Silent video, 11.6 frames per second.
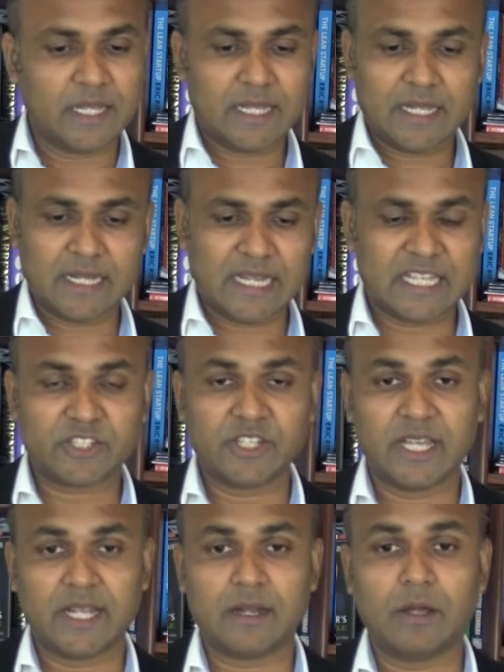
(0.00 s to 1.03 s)
last
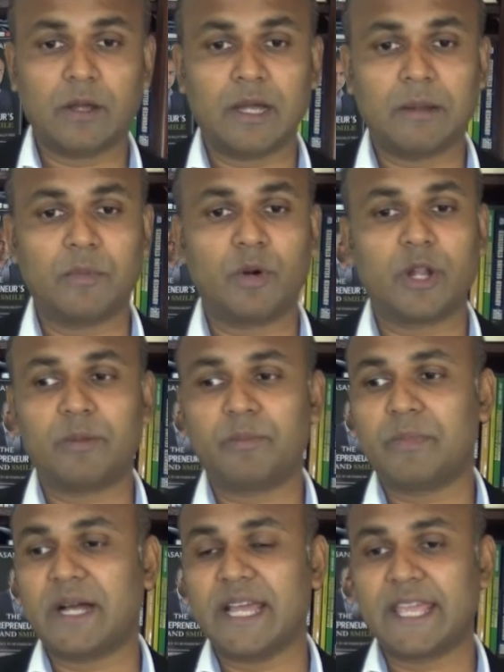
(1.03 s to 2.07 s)
year, one of
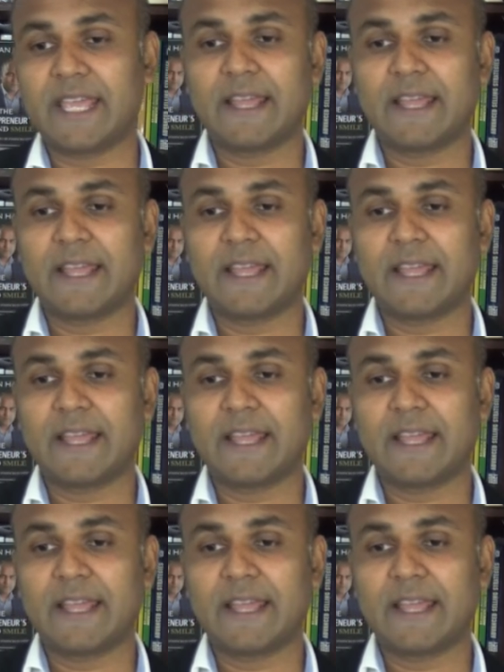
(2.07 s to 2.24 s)
my